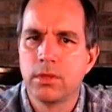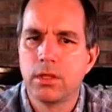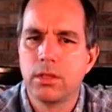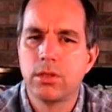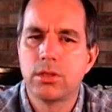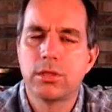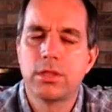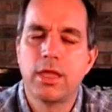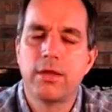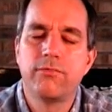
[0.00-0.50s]

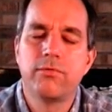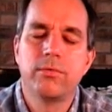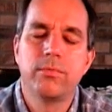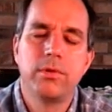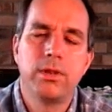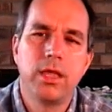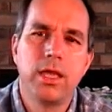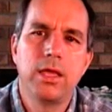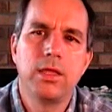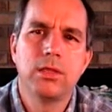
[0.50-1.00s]
The
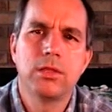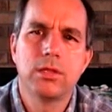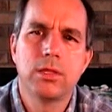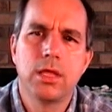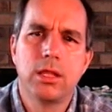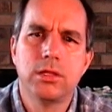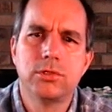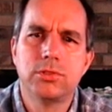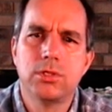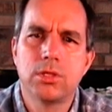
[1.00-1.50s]
Stanford-Binet
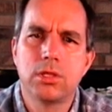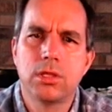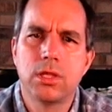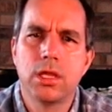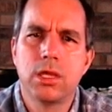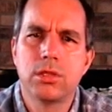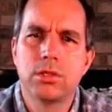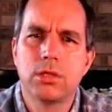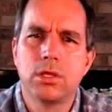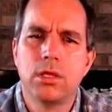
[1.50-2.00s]
intelligence
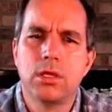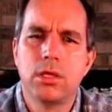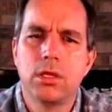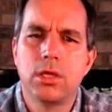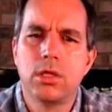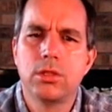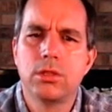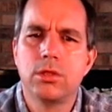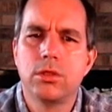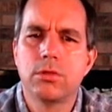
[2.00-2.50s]
test
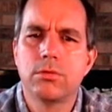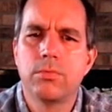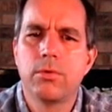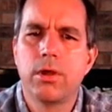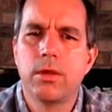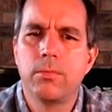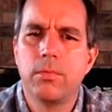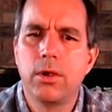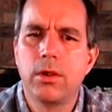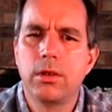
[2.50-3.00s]
is used
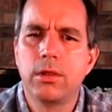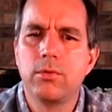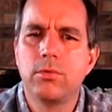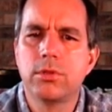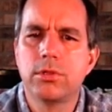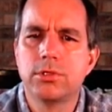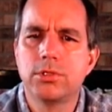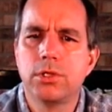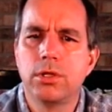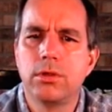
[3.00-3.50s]
primarily
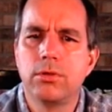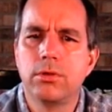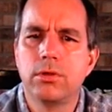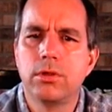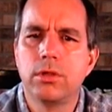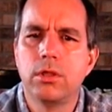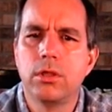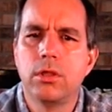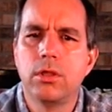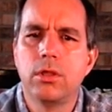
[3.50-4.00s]
with children
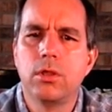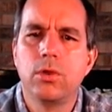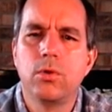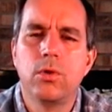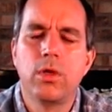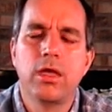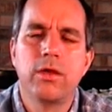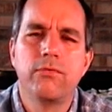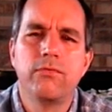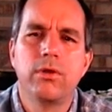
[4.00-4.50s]
who
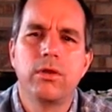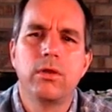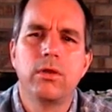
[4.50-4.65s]
have